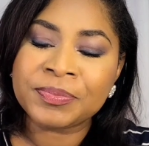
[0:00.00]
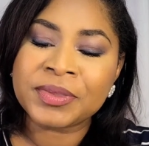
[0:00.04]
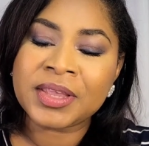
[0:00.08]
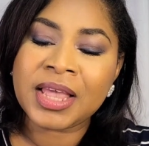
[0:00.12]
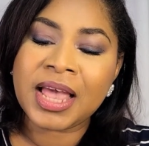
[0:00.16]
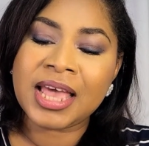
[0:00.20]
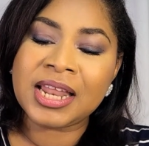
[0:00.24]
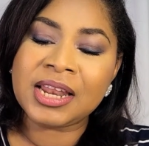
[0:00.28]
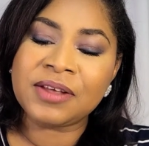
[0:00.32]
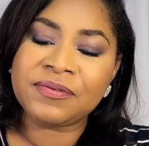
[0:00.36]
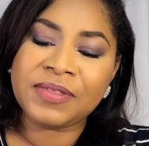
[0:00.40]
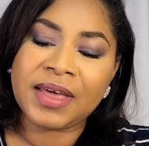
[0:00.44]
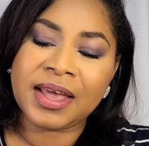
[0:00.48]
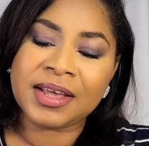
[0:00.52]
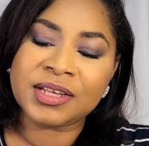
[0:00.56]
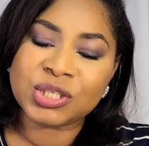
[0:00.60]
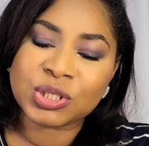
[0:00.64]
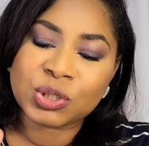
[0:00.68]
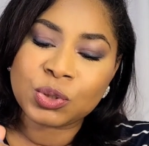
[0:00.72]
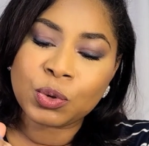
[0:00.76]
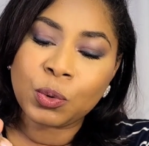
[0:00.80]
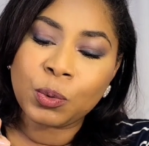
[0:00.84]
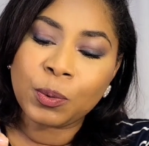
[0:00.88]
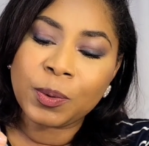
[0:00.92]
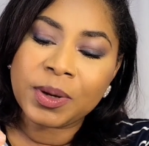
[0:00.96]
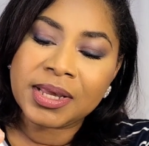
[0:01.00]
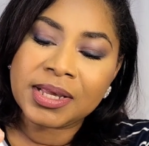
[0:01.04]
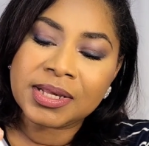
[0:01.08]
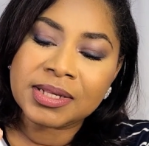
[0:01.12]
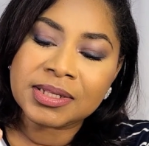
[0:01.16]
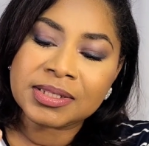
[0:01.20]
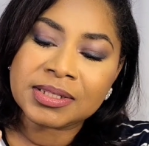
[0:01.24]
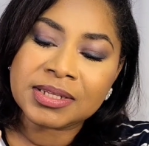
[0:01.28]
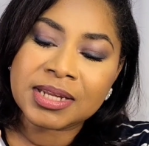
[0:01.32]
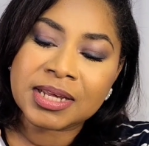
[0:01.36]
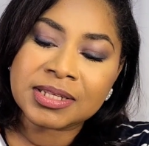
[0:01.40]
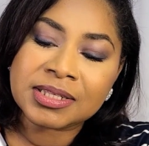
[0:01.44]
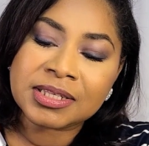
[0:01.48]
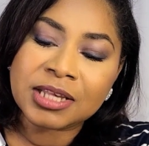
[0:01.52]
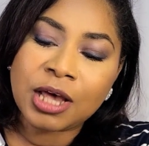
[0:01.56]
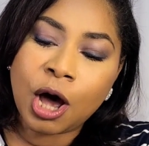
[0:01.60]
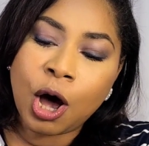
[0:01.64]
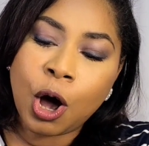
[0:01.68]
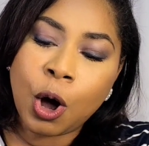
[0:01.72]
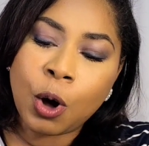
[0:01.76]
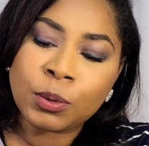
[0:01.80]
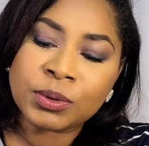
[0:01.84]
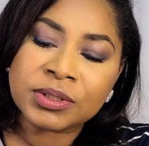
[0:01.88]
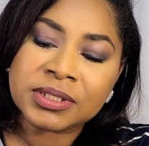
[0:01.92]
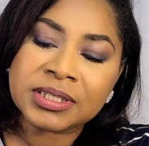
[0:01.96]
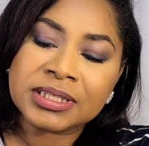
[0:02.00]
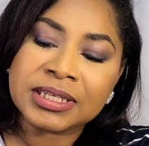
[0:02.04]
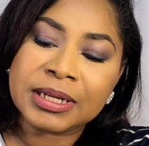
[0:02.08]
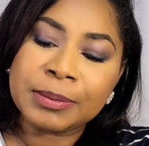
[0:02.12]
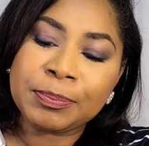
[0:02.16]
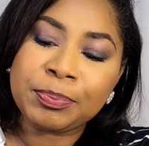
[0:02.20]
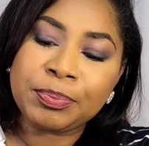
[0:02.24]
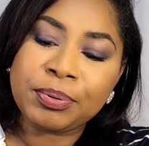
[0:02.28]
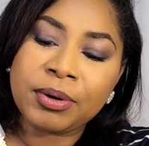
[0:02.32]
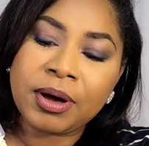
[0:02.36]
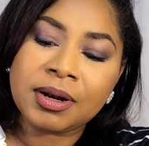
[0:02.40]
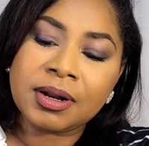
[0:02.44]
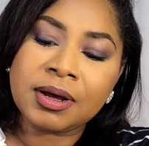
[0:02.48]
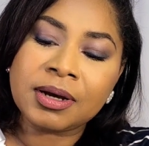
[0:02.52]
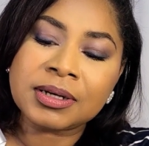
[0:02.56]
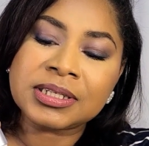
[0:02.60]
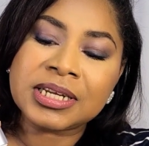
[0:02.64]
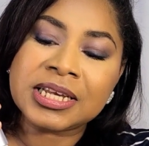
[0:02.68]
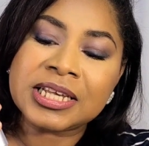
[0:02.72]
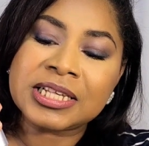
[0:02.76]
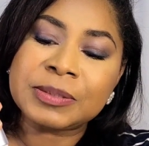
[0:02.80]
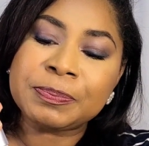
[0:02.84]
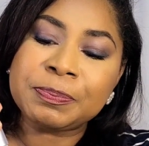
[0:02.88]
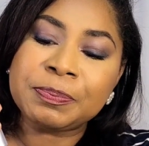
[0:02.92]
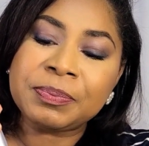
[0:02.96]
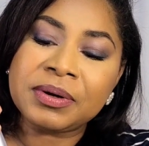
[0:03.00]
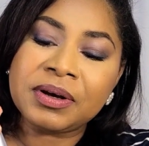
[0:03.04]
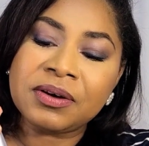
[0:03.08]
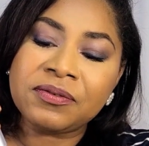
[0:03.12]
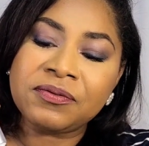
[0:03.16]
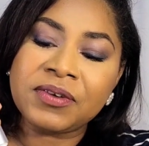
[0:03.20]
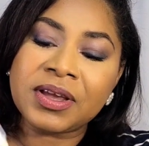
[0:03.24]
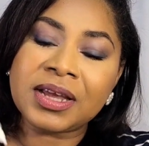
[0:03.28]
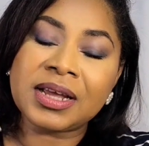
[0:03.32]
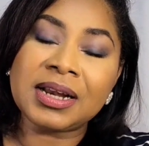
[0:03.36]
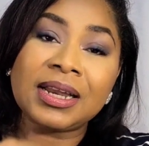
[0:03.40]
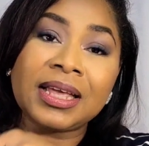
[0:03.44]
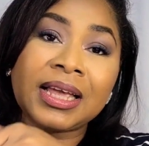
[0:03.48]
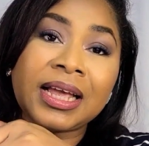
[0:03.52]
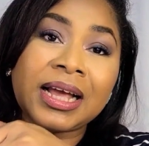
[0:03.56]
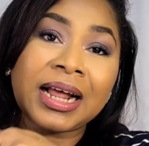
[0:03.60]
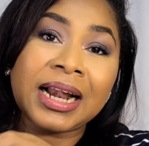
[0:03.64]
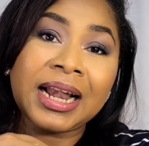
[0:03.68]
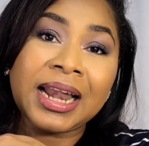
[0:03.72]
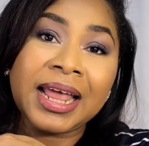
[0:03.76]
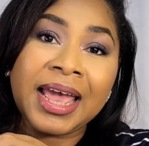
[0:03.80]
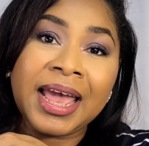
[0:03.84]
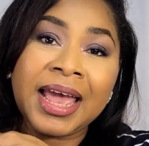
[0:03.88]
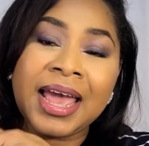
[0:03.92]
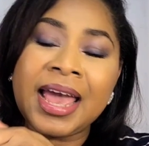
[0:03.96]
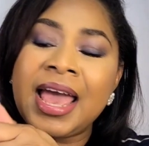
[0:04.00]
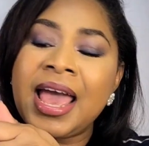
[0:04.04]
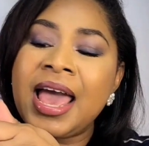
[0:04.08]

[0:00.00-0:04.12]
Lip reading: and if I squeeze this out, the product is perfectly clear.